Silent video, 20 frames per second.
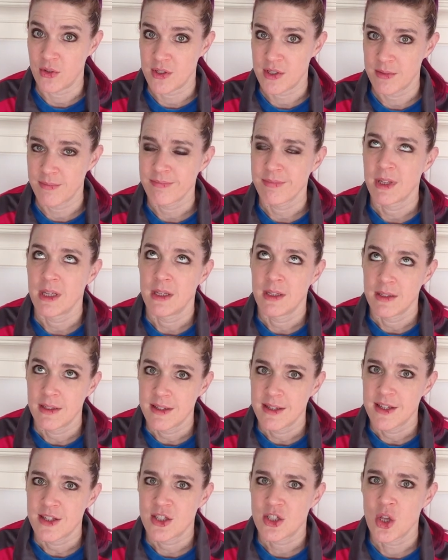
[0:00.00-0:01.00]

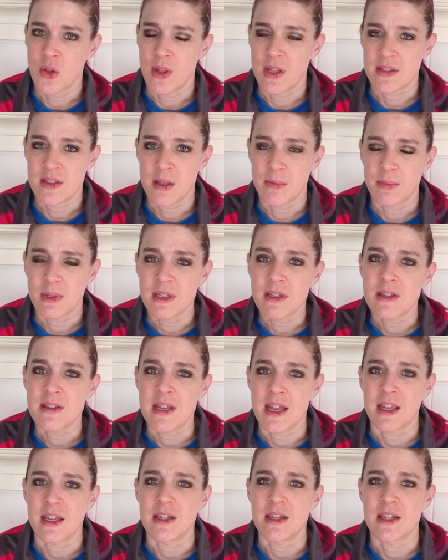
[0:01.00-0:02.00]
So that's something to
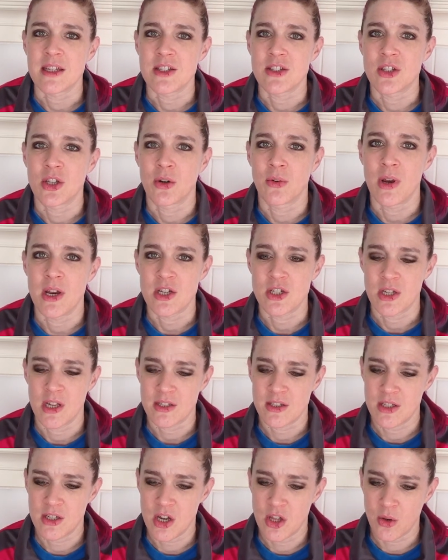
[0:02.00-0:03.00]
take into consideration.
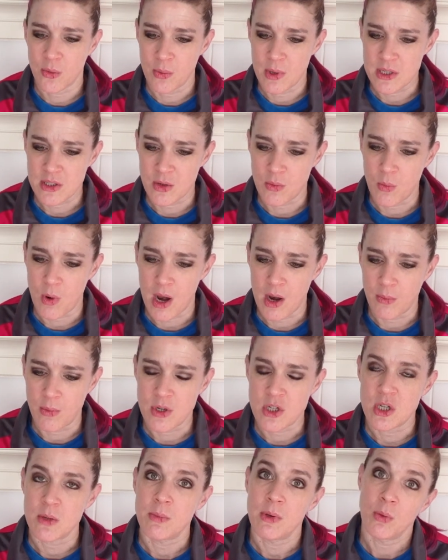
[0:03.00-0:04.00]
That's another reason why we
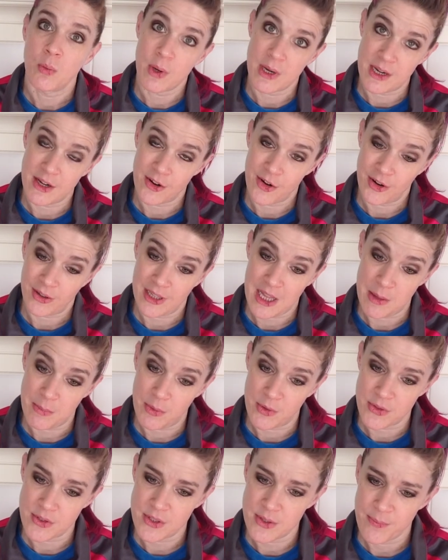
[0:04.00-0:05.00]
should be reading our
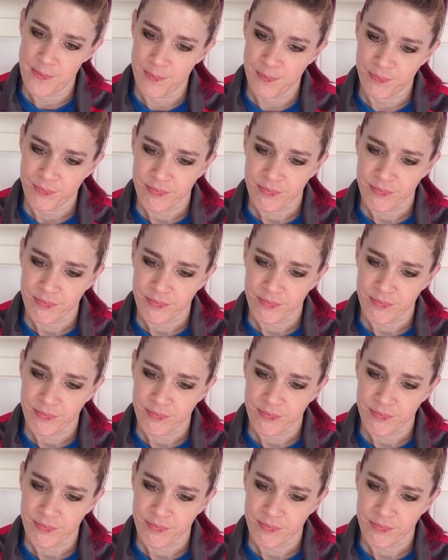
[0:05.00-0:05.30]
labels.